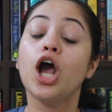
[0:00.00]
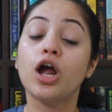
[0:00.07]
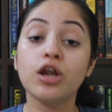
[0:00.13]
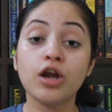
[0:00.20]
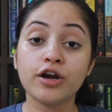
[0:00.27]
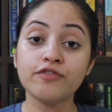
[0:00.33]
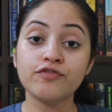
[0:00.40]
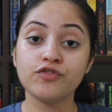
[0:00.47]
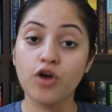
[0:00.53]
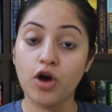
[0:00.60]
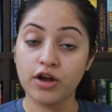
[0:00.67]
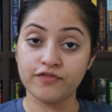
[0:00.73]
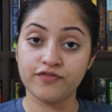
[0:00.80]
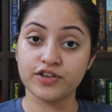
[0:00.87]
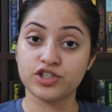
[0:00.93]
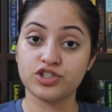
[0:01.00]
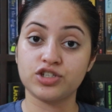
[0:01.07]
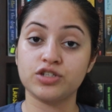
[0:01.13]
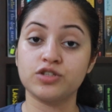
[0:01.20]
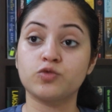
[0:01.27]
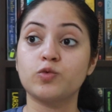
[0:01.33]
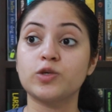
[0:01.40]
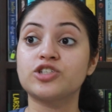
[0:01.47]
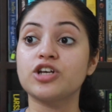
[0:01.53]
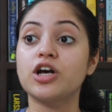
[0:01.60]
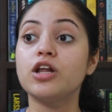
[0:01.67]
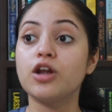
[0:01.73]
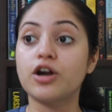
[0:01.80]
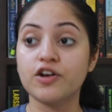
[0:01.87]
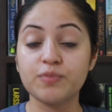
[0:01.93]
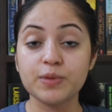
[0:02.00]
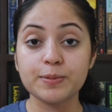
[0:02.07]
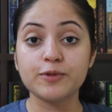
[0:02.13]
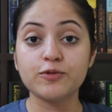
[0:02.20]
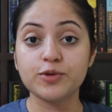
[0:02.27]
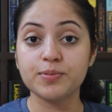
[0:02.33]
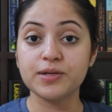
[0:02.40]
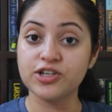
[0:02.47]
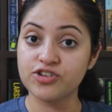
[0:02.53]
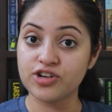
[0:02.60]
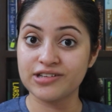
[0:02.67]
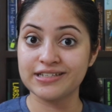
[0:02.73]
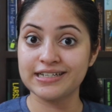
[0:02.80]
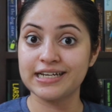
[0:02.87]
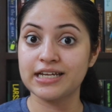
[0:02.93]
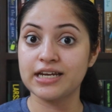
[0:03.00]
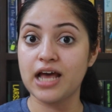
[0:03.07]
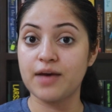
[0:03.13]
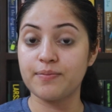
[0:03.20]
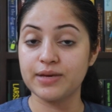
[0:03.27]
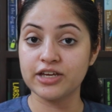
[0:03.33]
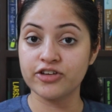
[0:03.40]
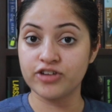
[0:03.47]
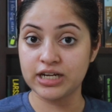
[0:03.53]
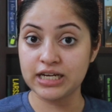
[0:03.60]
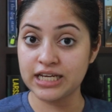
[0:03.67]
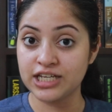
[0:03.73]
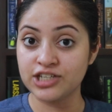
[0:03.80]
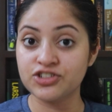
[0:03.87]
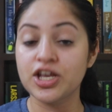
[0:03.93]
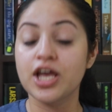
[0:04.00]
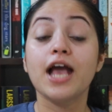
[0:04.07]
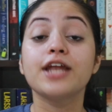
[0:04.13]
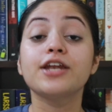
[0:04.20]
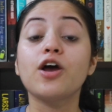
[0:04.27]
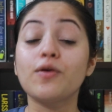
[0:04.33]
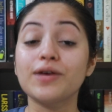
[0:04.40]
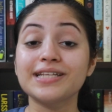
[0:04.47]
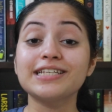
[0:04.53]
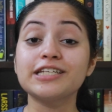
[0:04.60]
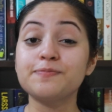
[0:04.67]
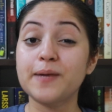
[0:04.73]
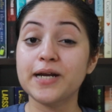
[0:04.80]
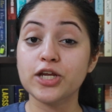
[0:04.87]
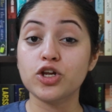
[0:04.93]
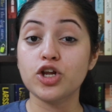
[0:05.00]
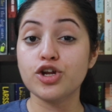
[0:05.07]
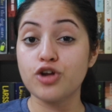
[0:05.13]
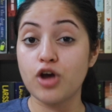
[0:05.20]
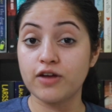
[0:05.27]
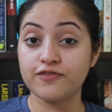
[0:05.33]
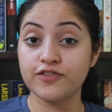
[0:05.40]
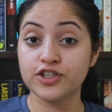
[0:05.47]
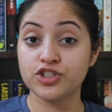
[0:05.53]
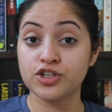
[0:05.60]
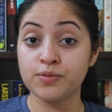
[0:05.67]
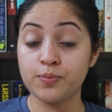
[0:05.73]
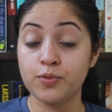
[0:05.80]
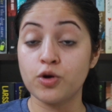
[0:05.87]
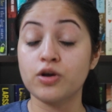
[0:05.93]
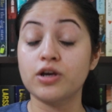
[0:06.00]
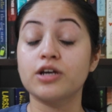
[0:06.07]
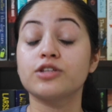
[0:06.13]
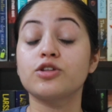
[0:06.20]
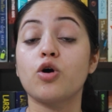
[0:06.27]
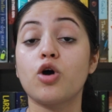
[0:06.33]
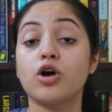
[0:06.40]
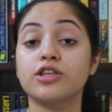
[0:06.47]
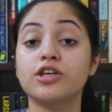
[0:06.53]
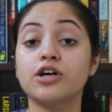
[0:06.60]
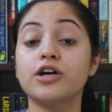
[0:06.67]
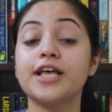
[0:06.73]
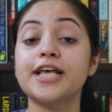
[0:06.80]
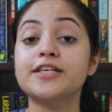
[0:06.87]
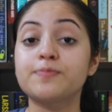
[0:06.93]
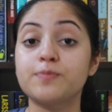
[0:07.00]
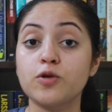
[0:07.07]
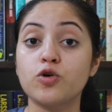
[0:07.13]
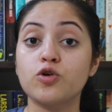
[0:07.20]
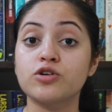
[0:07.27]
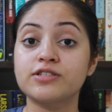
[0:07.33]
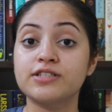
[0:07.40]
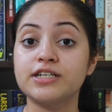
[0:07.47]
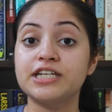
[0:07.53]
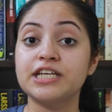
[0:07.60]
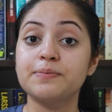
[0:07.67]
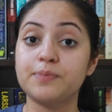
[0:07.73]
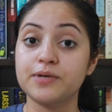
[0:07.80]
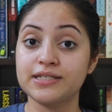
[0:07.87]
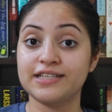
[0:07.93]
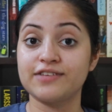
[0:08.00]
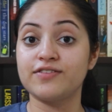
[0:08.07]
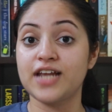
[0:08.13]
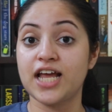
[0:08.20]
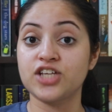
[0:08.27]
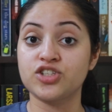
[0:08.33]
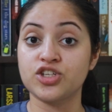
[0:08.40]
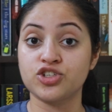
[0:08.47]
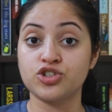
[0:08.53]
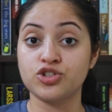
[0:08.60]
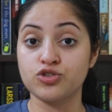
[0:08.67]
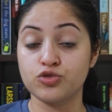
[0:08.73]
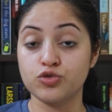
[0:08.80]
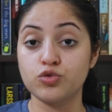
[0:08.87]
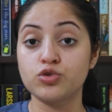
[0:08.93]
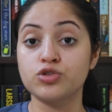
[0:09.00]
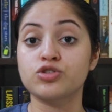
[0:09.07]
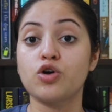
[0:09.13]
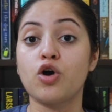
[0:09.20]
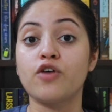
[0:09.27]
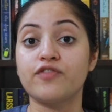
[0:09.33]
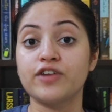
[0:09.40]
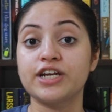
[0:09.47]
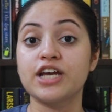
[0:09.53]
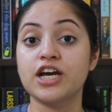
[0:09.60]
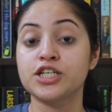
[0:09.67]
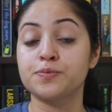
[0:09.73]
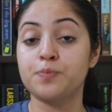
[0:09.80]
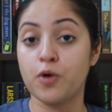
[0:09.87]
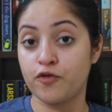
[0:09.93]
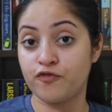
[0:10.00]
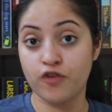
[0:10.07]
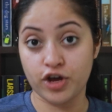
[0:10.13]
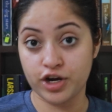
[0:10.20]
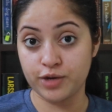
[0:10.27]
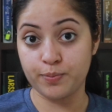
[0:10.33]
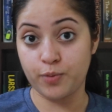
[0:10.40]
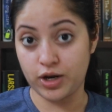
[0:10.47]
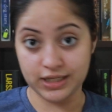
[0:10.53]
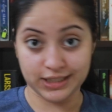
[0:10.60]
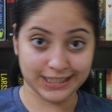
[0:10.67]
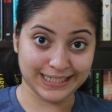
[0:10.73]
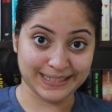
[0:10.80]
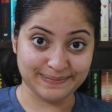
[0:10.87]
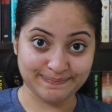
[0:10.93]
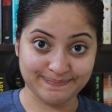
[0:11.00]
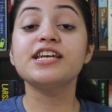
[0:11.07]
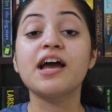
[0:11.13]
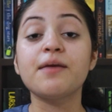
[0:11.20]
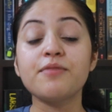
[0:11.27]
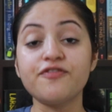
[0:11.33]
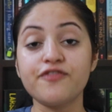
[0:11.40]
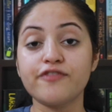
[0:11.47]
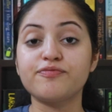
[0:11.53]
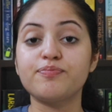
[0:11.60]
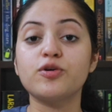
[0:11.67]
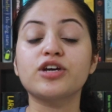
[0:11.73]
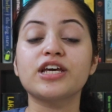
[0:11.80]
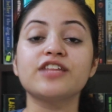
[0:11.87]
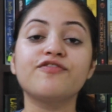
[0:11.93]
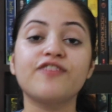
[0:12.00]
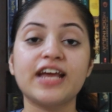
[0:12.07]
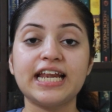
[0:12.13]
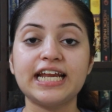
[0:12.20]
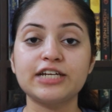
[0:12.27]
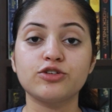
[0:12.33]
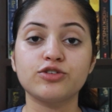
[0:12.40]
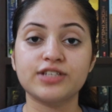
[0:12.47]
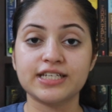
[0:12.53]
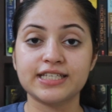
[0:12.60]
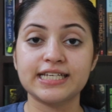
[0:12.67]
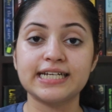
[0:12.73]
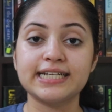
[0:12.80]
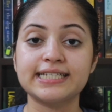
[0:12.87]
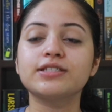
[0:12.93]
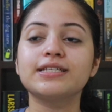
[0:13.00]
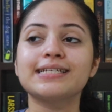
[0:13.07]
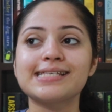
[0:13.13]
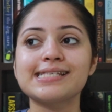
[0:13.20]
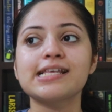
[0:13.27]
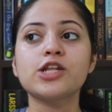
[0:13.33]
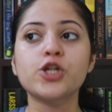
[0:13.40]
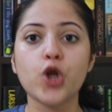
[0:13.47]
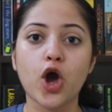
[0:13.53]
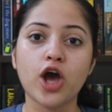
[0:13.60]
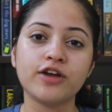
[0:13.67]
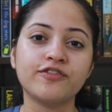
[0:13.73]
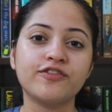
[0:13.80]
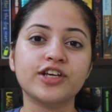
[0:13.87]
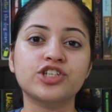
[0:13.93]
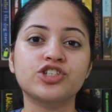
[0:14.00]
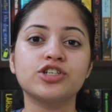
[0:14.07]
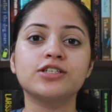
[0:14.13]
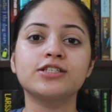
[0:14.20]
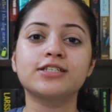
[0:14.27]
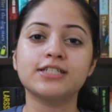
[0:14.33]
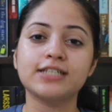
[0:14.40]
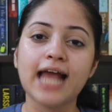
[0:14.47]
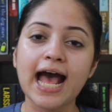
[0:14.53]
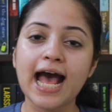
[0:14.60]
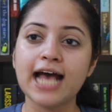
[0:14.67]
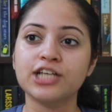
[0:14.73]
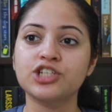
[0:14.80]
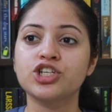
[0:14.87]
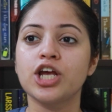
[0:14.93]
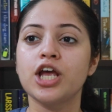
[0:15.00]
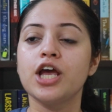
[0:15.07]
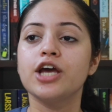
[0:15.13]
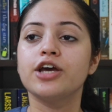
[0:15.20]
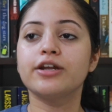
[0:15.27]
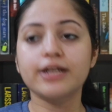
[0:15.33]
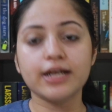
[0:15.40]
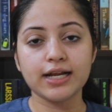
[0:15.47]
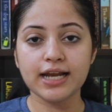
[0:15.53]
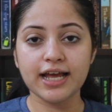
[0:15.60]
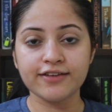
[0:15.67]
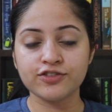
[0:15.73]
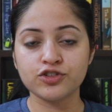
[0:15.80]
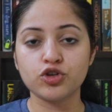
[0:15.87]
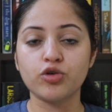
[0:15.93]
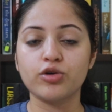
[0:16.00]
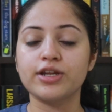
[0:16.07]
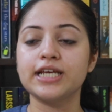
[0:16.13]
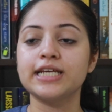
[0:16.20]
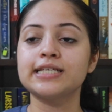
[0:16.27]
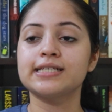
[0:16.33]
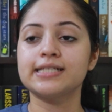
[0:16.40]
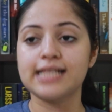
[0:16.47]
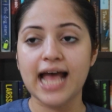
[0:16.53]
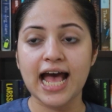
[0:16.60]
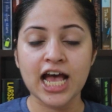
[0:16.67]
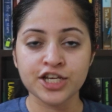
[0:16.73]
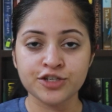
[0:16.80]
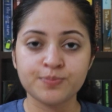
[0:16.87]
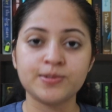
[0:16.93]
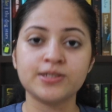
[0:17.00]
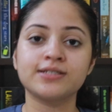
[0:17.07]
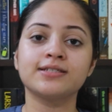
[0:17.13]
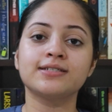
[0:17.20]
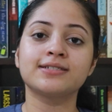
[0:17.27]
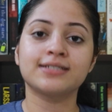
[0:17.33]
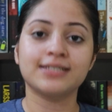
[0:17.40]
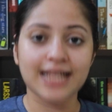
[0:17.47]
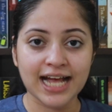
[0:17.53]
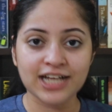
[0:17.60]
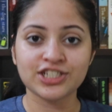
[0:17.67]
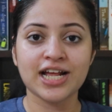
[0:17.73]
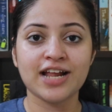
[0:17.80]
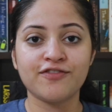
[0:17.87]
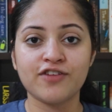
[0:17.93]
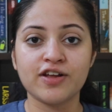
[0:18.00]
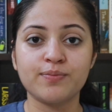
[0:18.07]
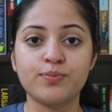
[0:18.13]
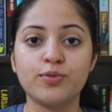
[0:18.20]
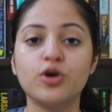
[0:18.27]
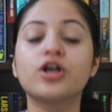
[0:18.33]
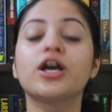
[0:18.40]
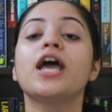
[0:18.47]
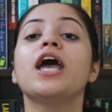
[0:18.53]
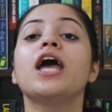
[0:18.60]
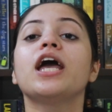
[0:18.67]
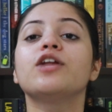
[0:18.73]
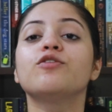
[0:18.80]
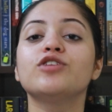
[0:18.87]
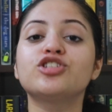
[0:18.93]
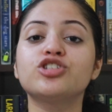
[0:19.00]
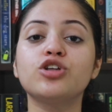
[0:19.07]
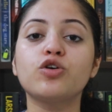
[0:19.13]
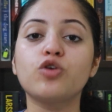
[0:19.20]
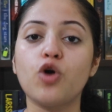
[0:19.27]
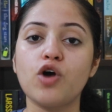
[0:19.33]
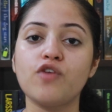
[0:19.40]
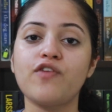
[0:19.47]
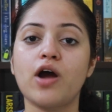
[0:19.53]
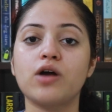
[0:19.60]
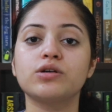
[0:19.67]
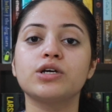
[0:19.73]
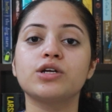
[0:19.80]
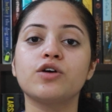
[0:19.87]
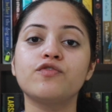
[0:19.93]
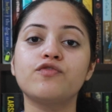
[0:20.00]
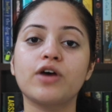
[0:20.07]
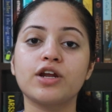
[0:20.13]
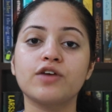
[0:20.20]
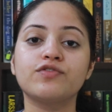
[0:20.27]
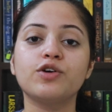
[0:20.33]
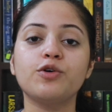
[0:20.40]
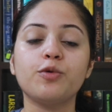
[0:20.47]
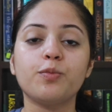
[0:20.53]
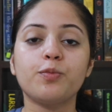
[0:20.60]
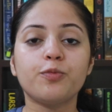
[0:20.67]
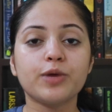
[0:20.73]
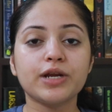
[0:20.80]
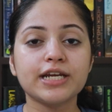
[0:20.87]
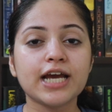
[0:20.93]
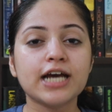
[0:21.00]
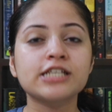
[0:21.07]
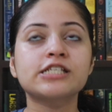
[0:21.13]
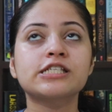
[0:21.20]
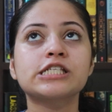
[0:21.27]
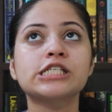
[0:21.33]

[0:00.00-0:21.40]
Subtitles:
a lot of non-fictions which a lot of people would be interested in are being released. Now, in this particular non-fiction book, the author explores the deeper civilization roots of India's foreign policy. Number 5th book is Failing to Succeed. This is a non-fiction / real life story / business / help book in which the co-founder of one of the India's